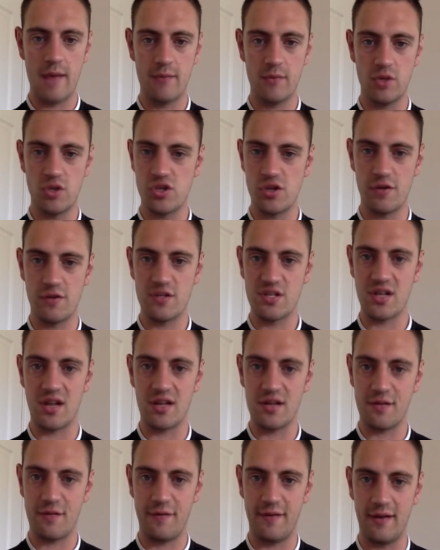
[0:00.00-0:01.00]
You should
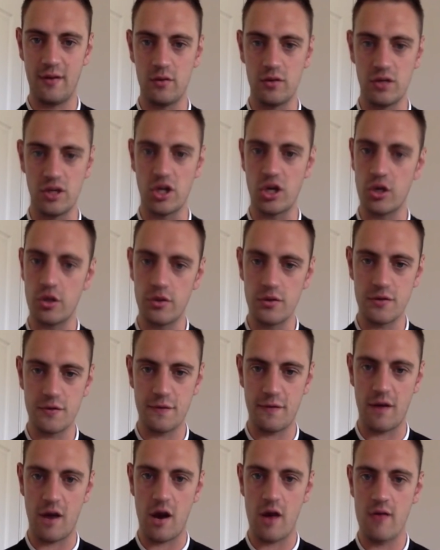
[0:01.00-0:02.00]
start to feel your glutes
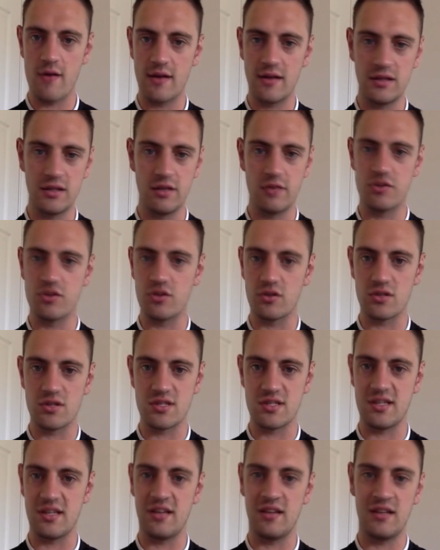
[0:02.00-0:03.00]
firing, your
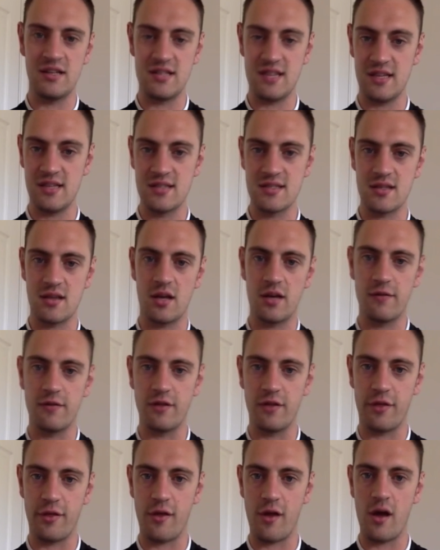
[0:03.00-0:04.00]
adductors, the inside of
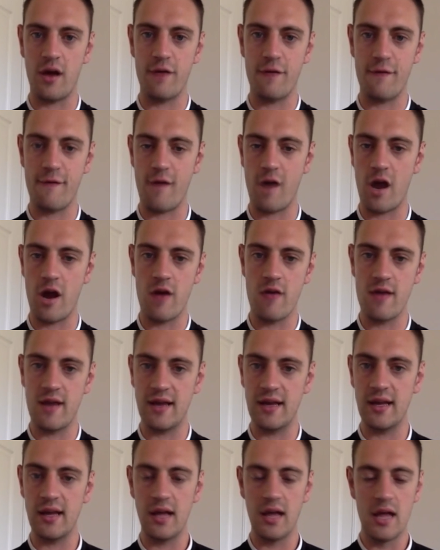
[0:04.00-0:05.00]
your thigh
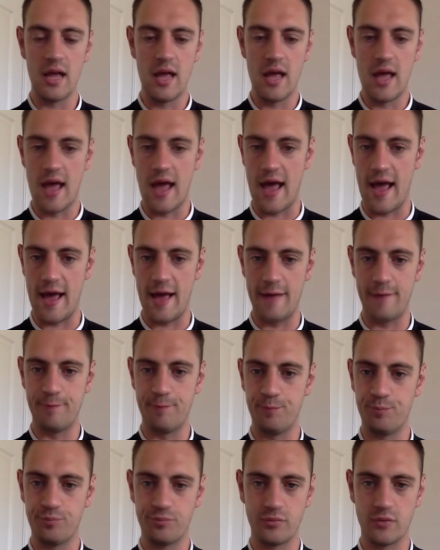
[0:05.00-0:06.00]
firing,
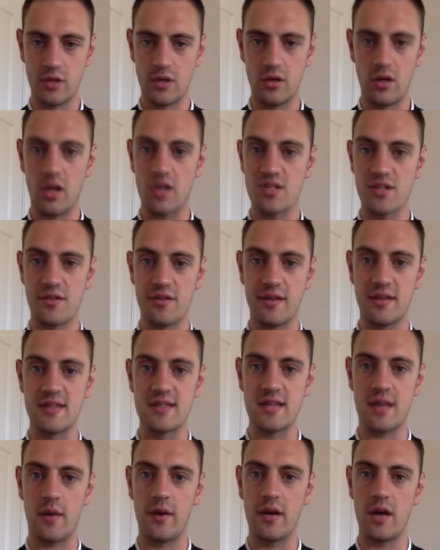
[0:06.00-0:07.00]
lots of things
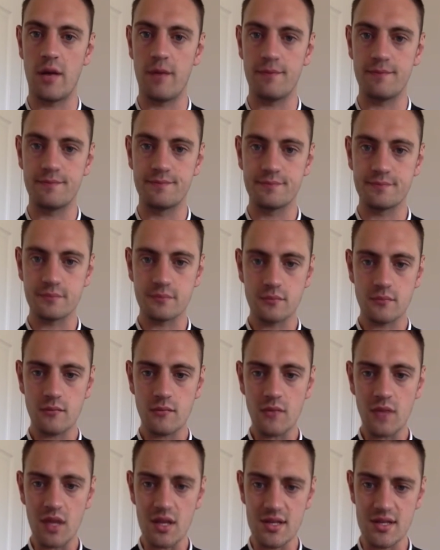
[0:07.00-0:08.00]
going on.
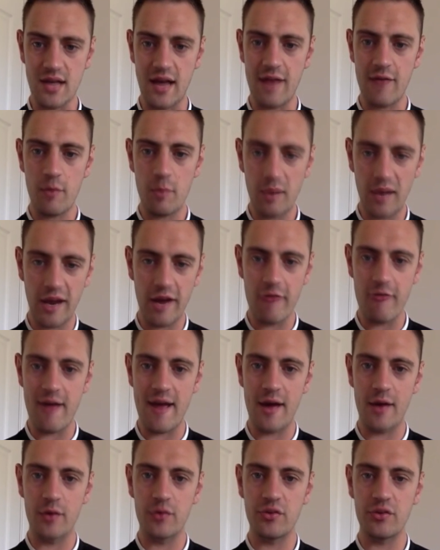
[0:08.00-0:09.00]
So have a play
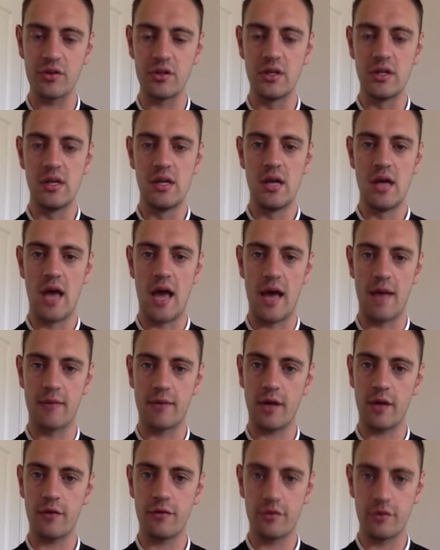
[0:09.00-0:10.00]
around,
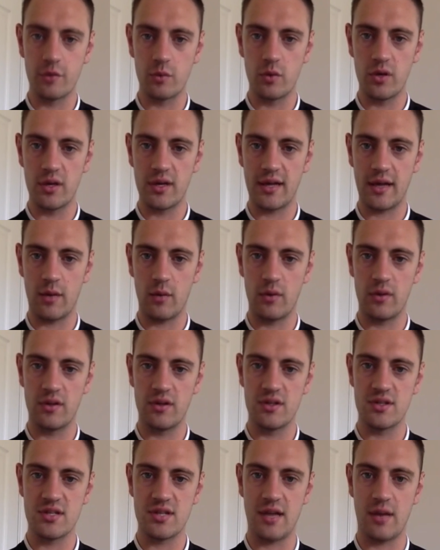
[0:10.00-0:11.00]
go through the workout with
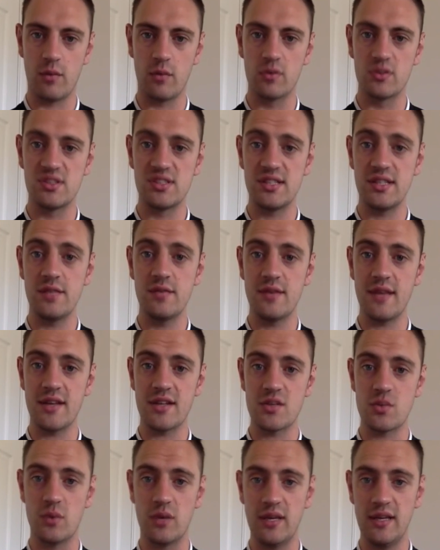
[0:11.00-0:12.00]
us, and we'll see you
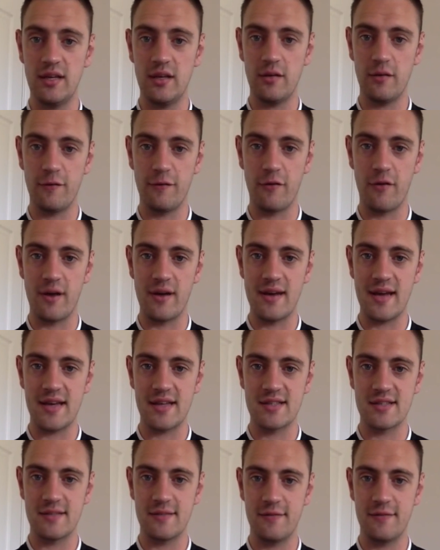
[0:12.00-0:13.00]
next week for our next